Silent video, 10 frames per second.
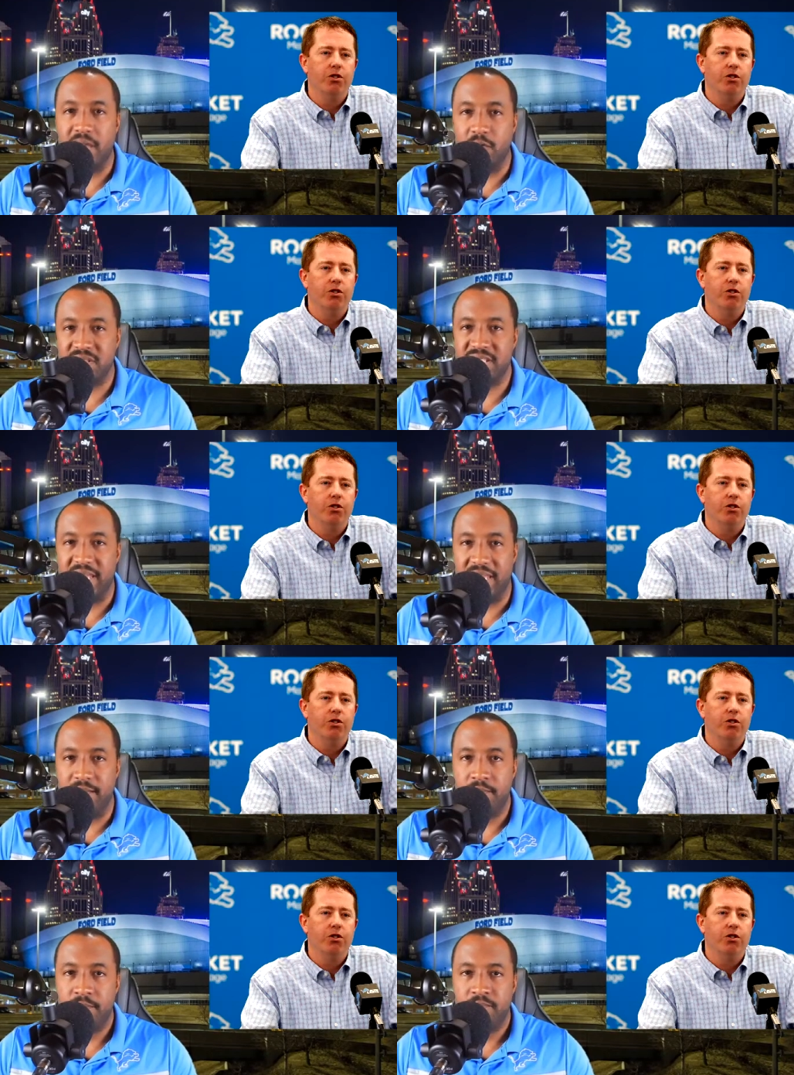Speaker 1: that was
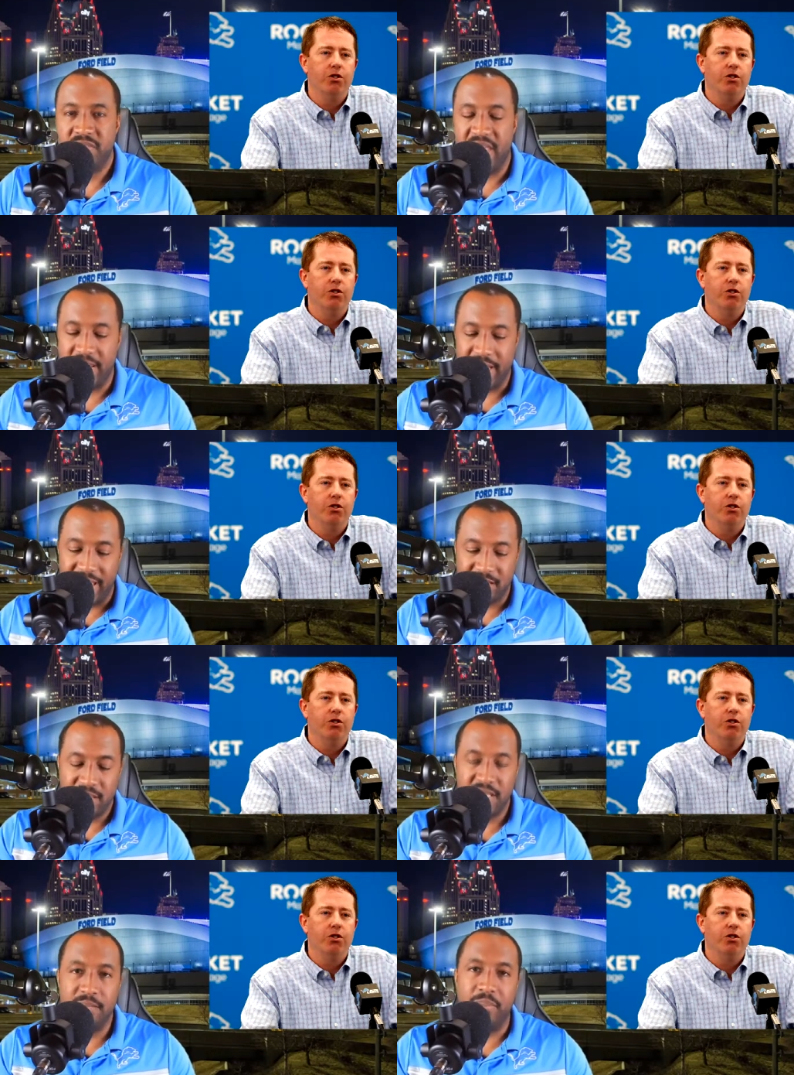said that I
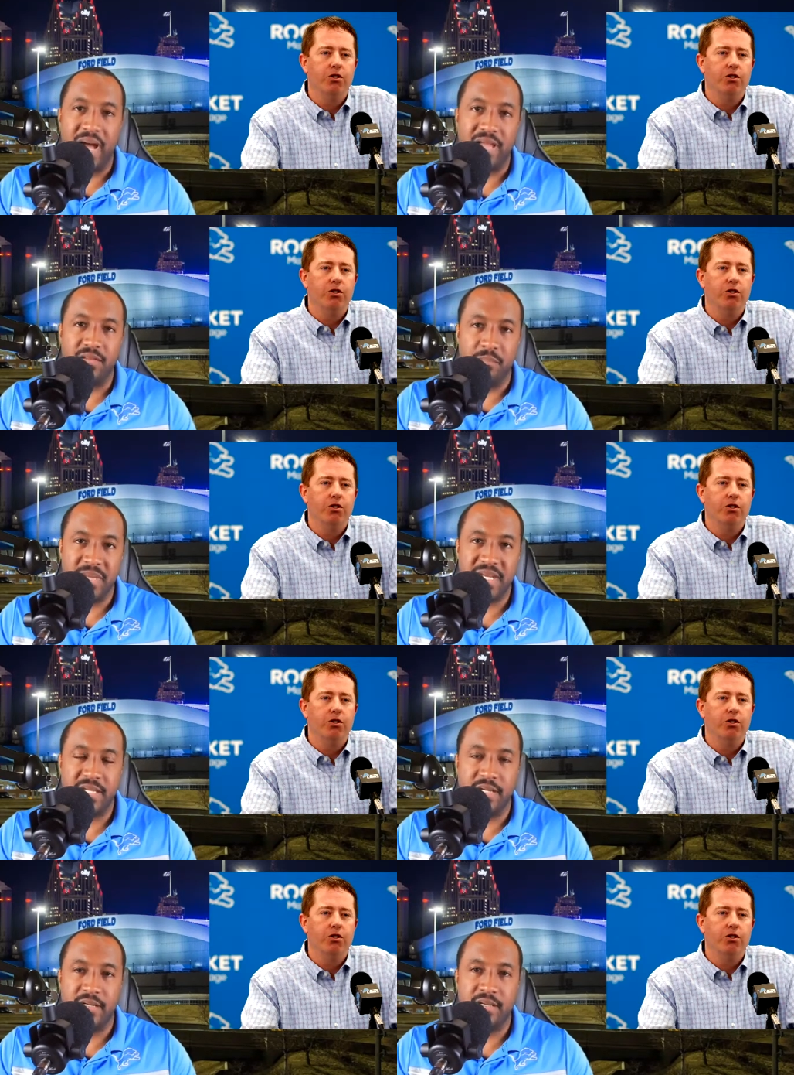think by the
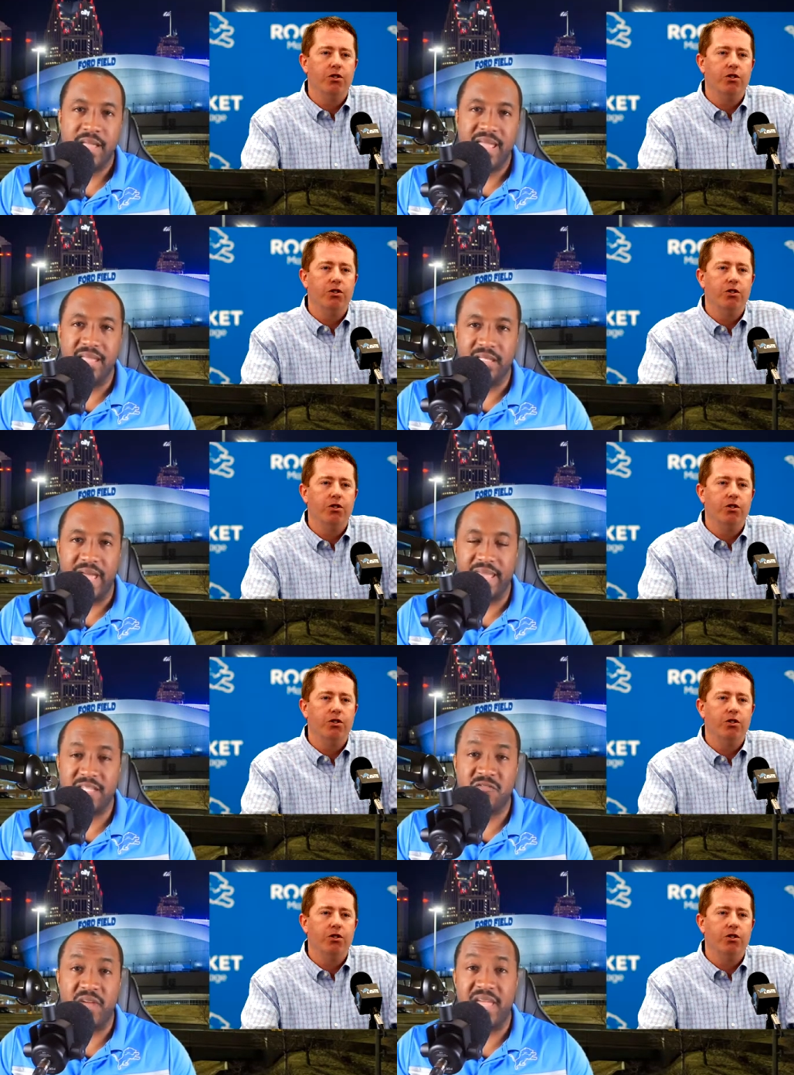media and
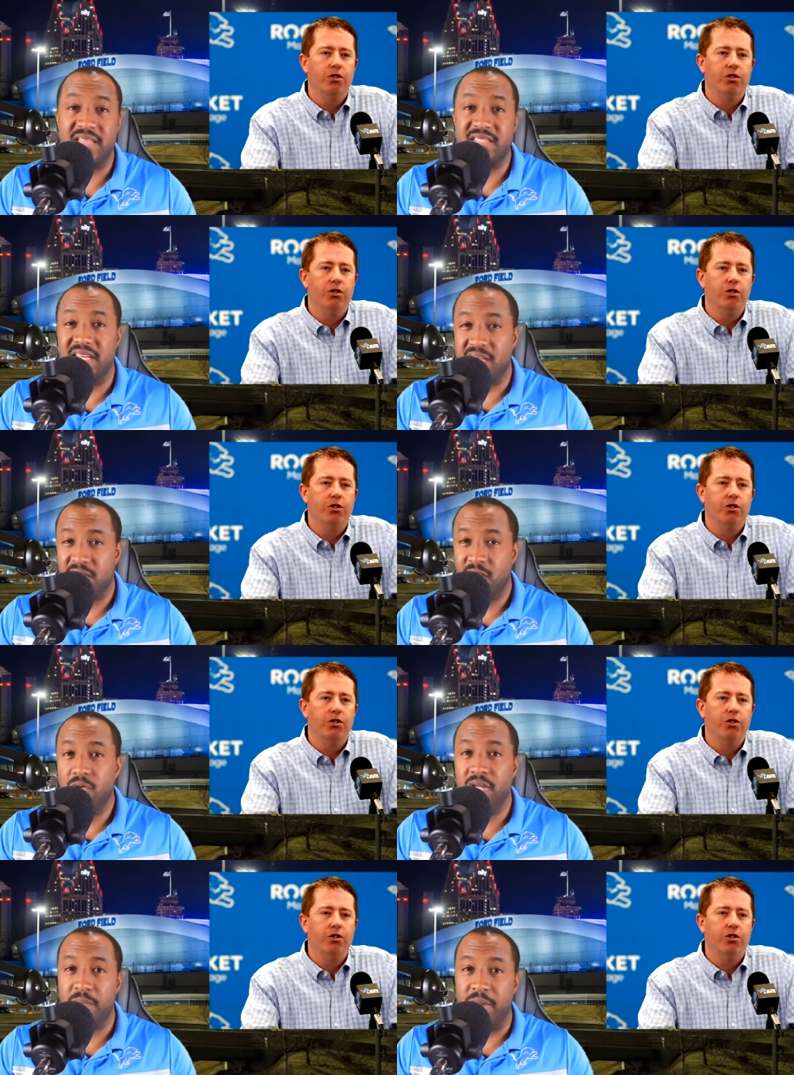Lions fans,
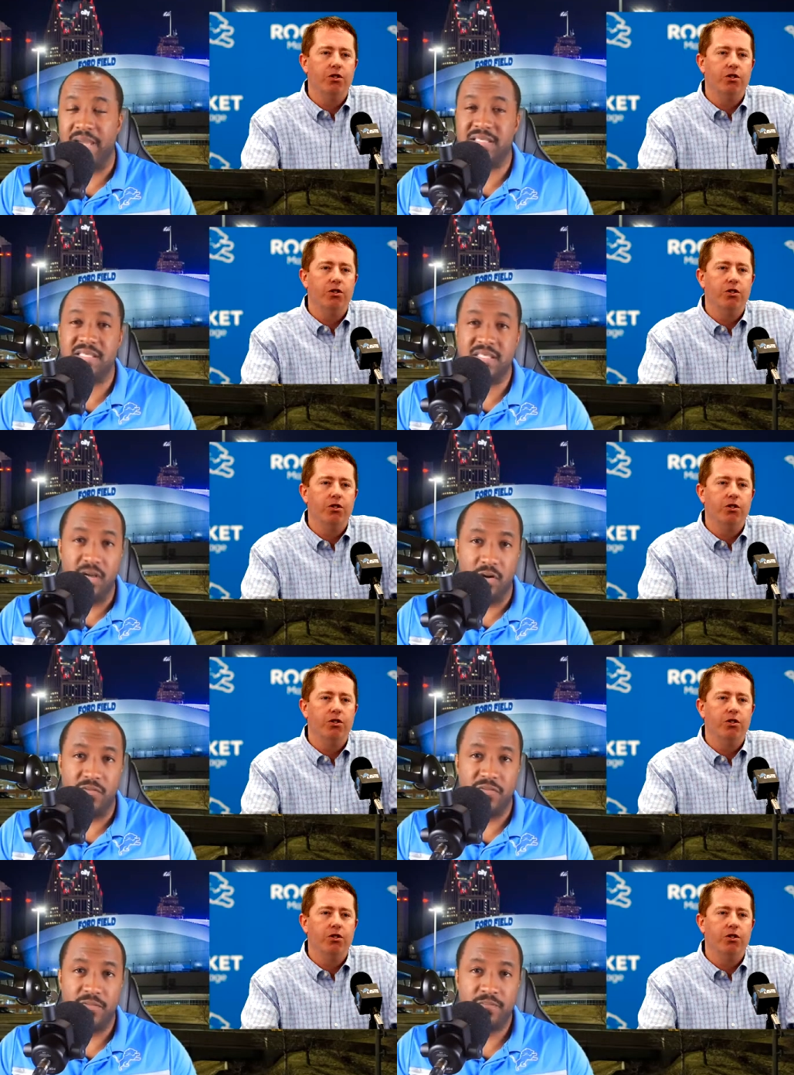including
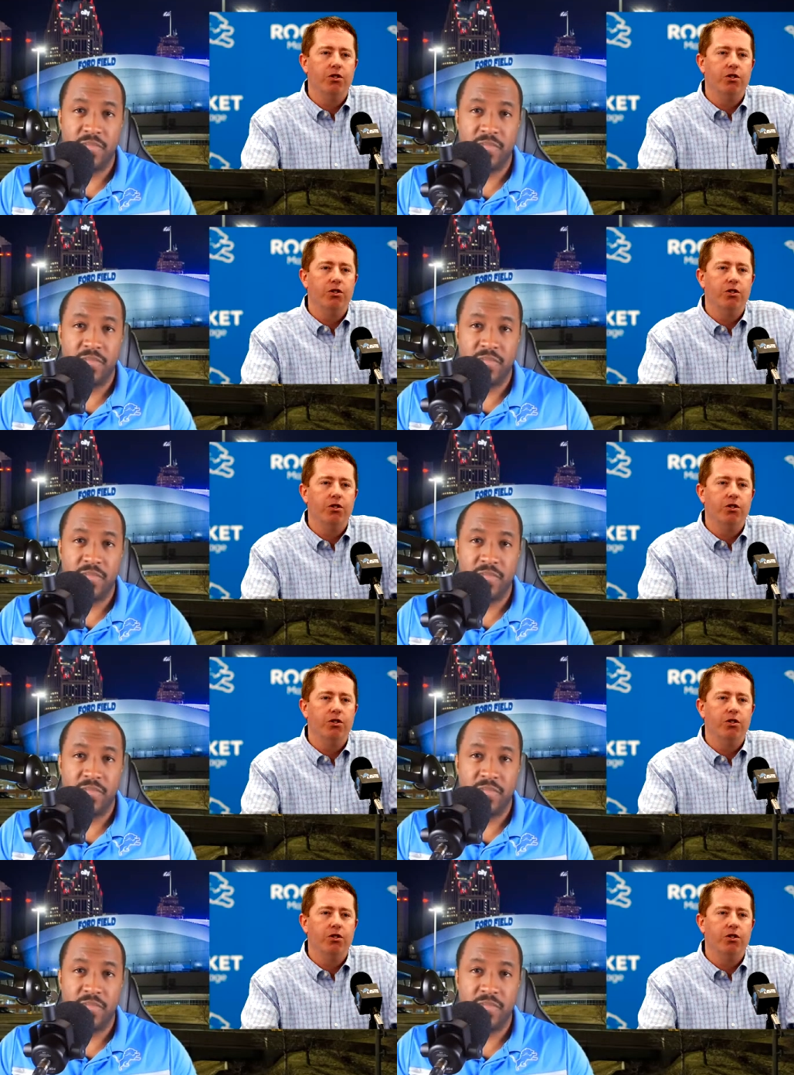myself,